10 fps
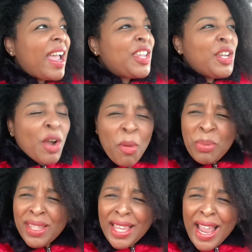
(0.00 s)
you gonna
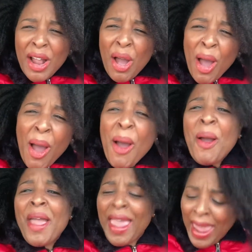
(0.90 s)
be like,
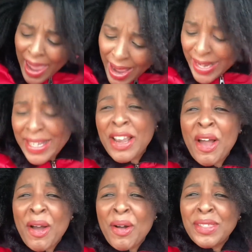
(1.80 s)
oh heck no.